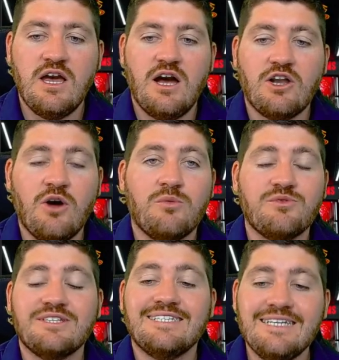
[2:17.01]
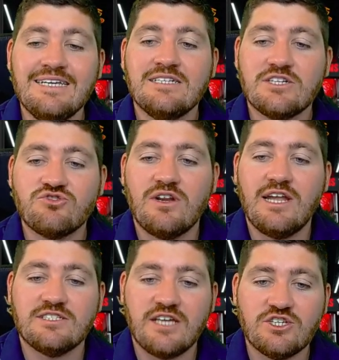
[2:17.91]
along with the
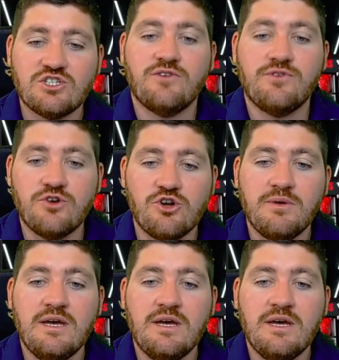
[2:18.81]
deindustrialization of Europe,